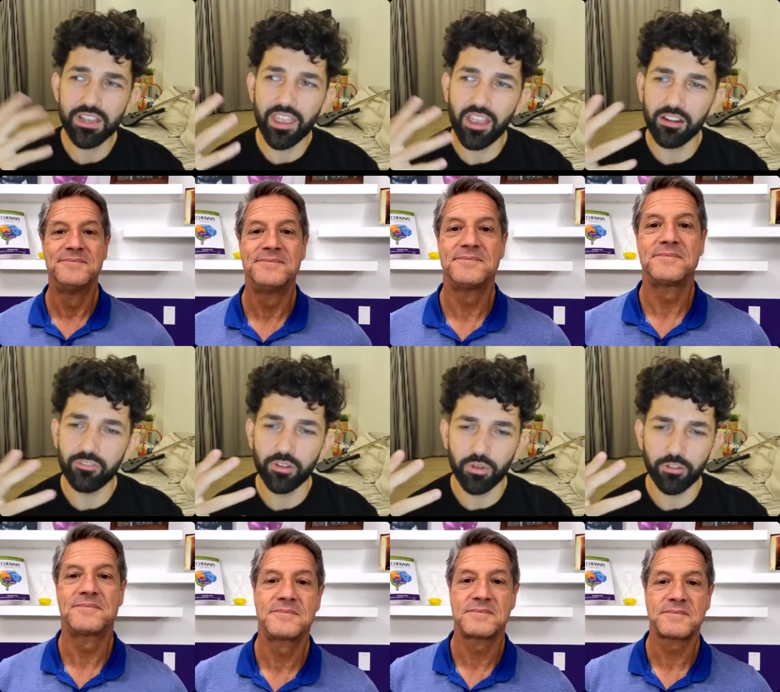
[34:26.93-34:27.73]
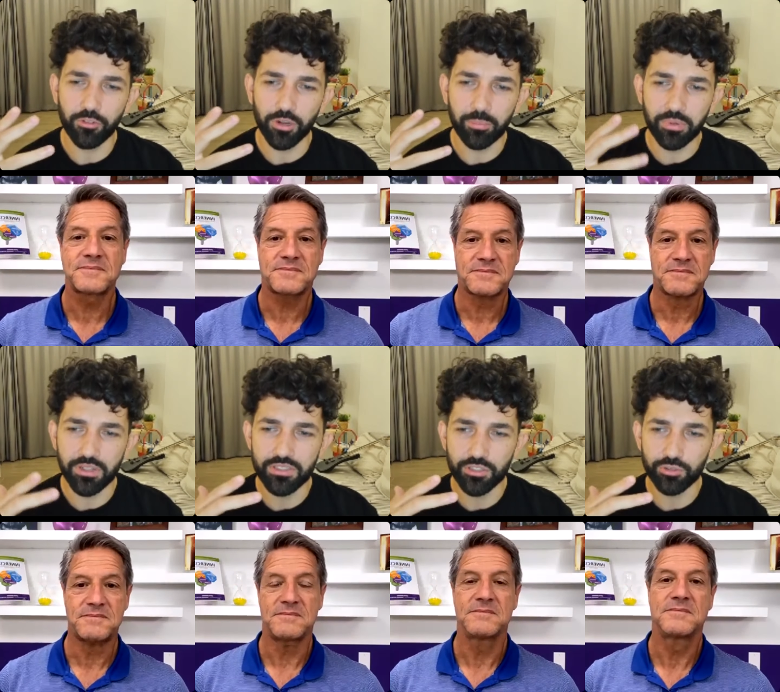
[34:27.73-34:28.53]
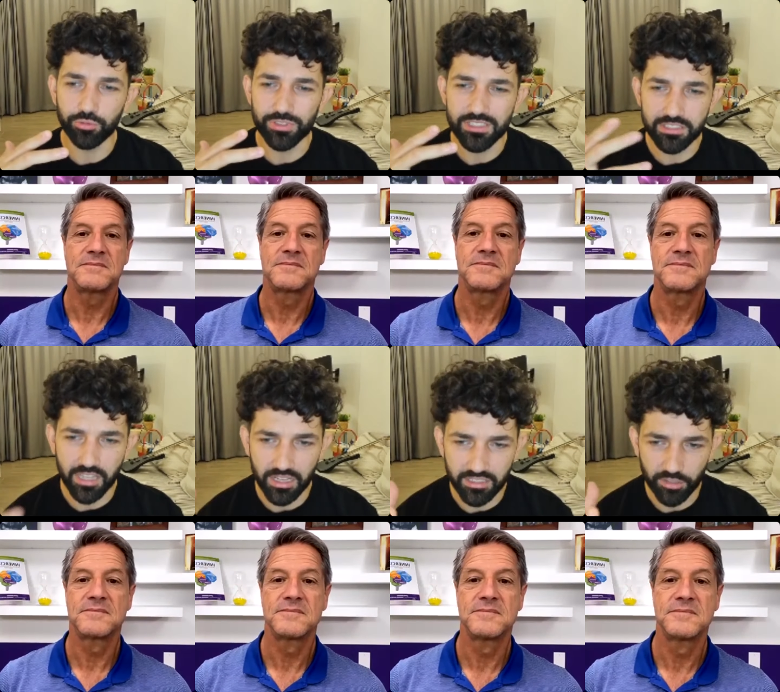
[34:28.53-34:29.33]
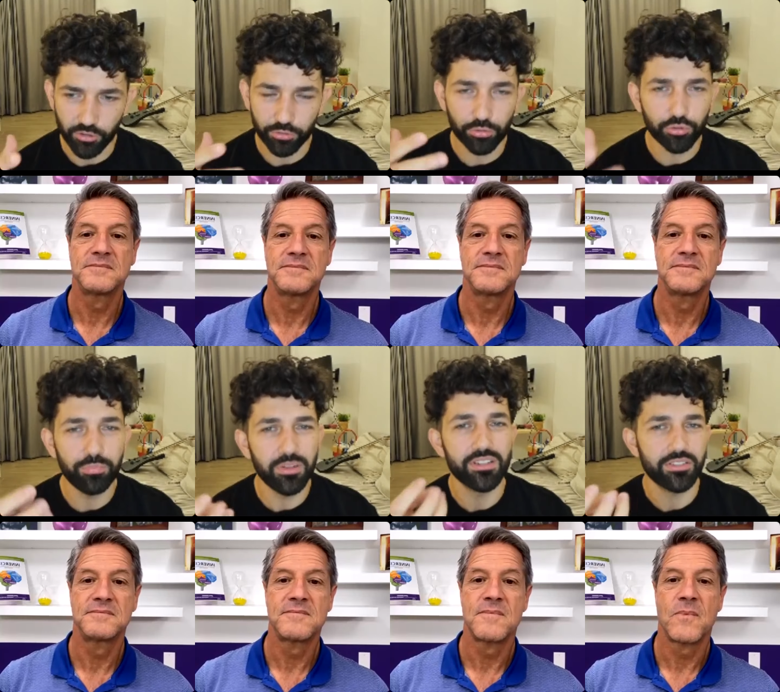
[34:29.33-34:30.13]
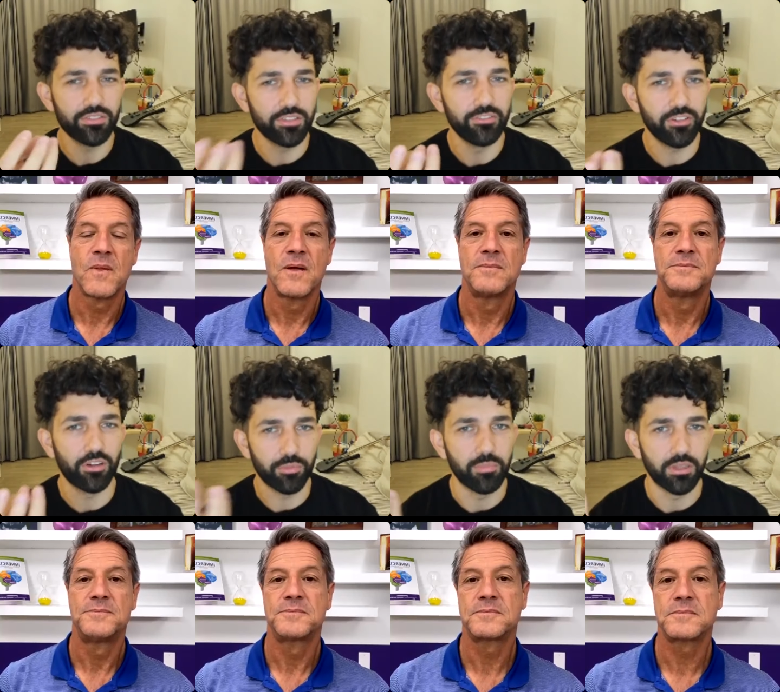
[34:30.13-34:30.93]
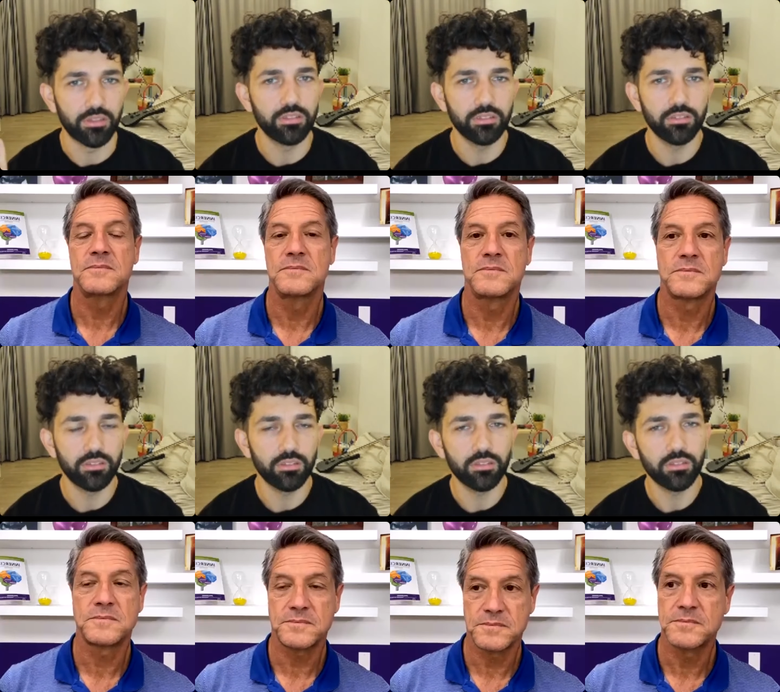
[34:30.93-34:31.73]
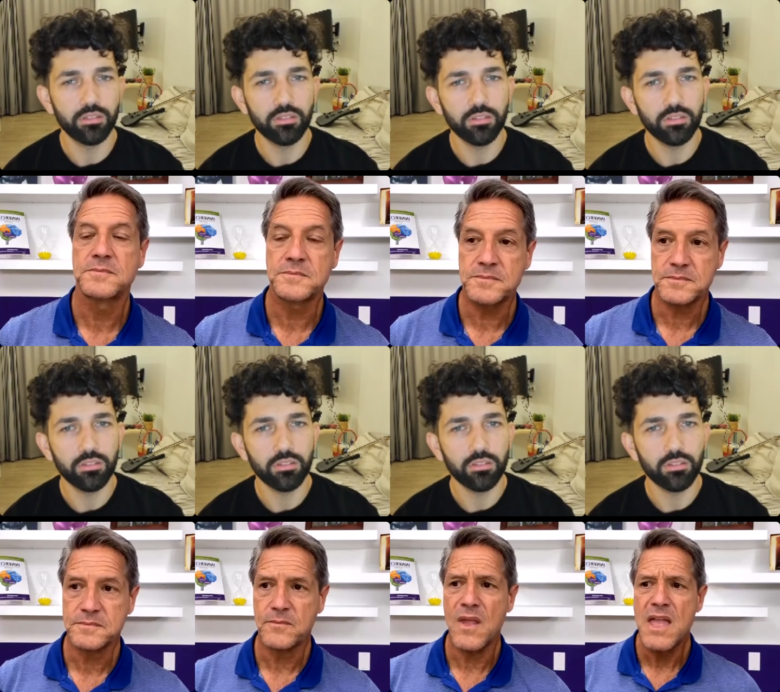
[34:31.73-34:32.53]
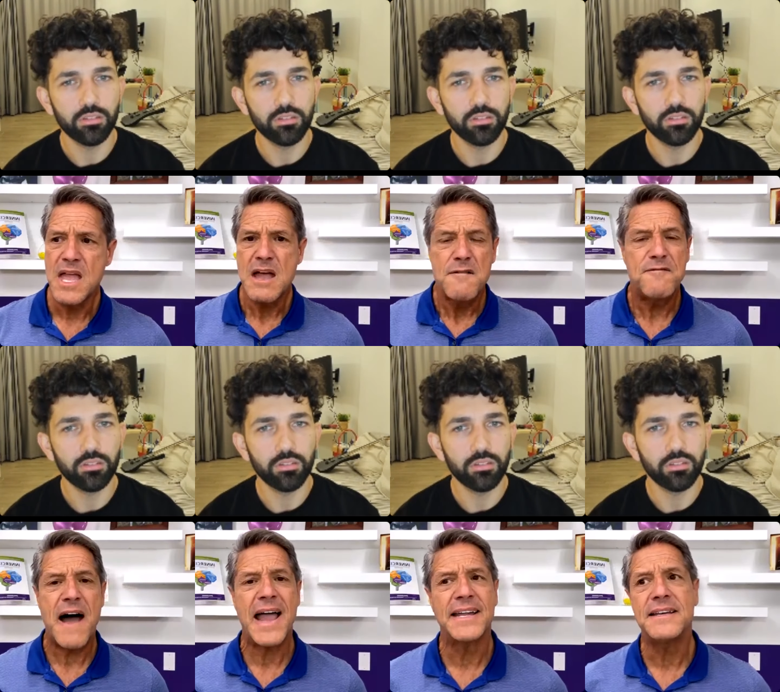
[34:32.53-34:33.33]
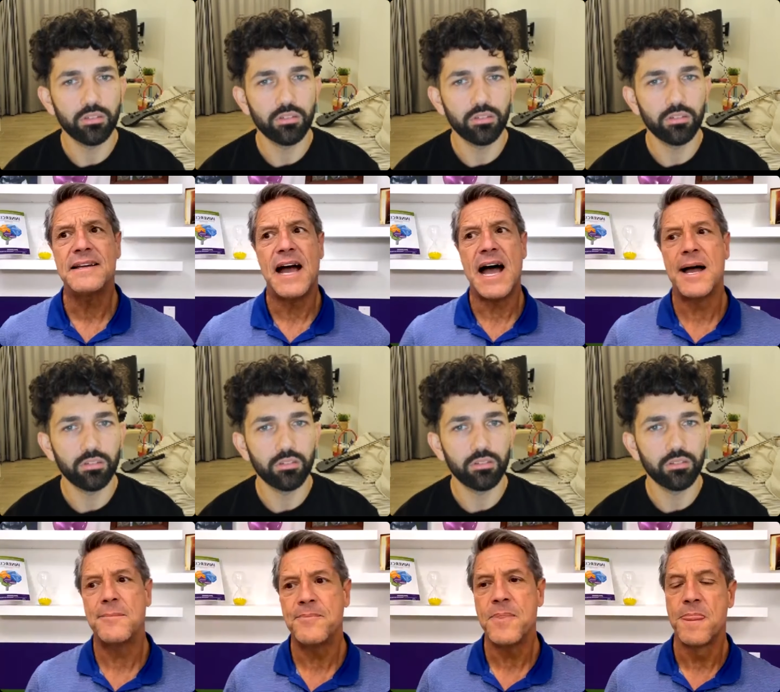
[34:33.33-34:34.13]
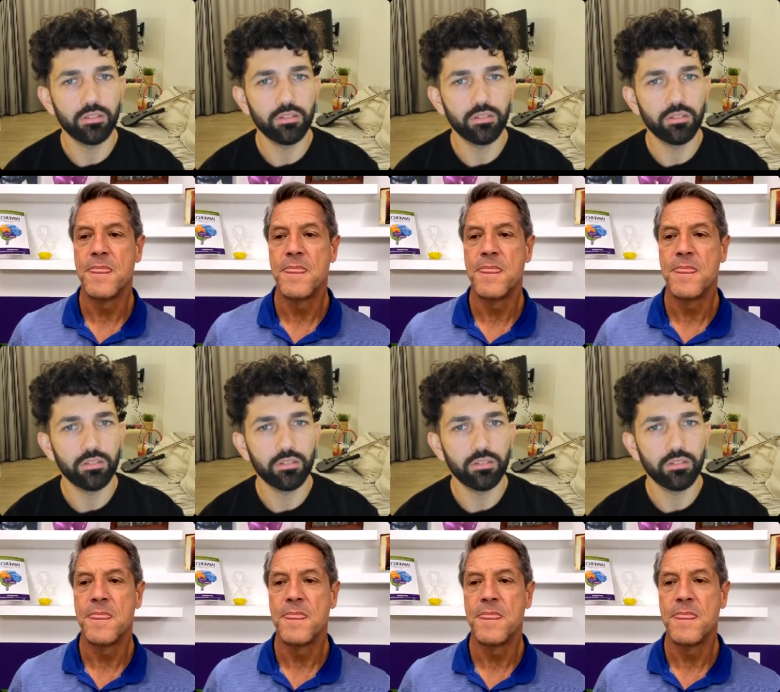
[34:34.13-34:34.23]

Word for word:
Speaker 1: a healthy way for a person to study or to do personal development?
Speaker 2: Find um,